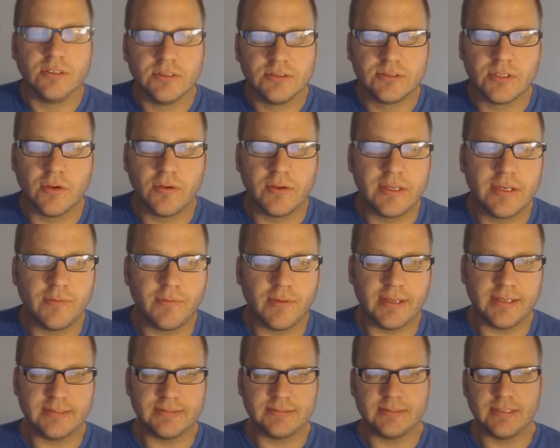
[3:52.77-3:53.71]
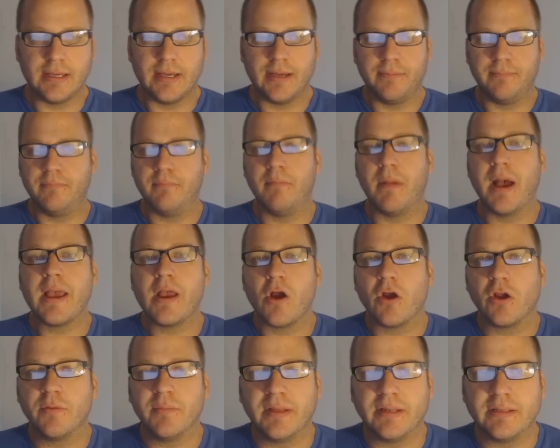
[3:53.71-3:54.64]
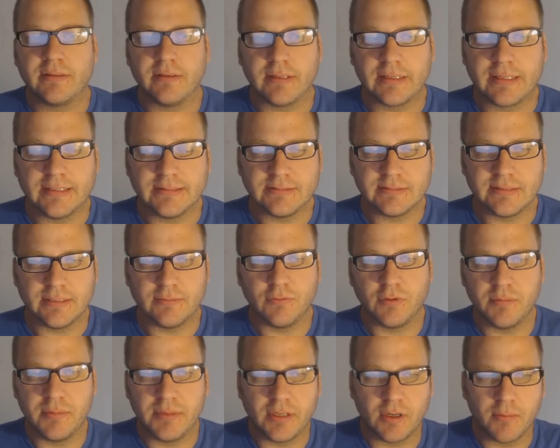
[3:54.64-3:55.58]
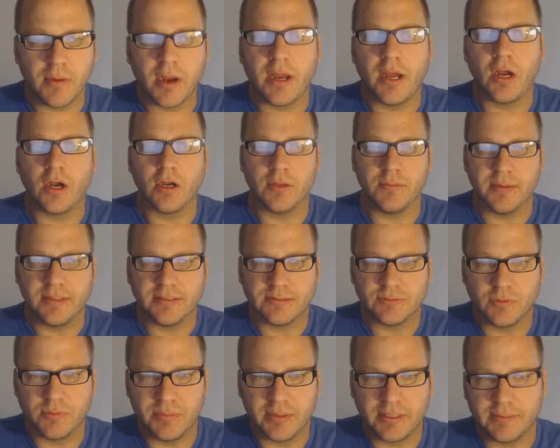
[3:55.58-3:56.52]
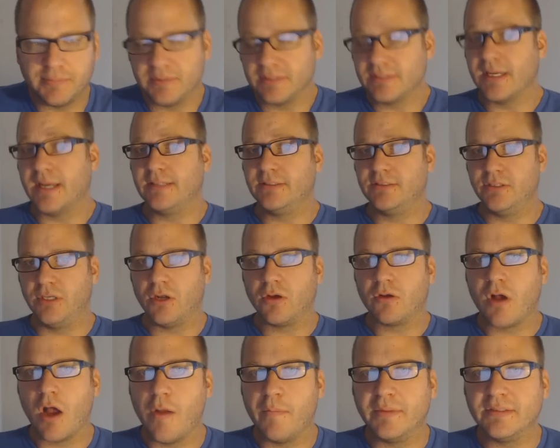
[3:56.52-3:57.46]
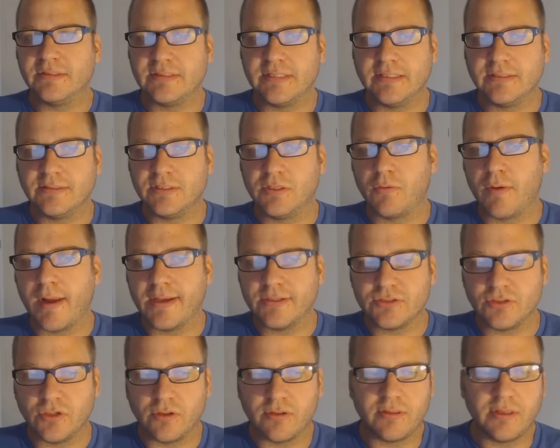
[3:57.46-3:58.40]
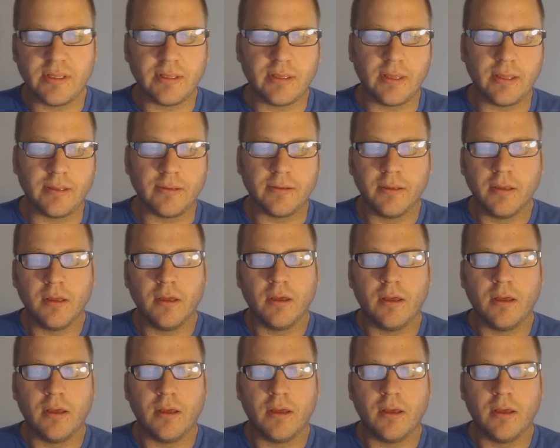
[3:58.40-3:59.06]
So anyways, my argument against it would be, or my arguments would be, besides common sense and rational thinking,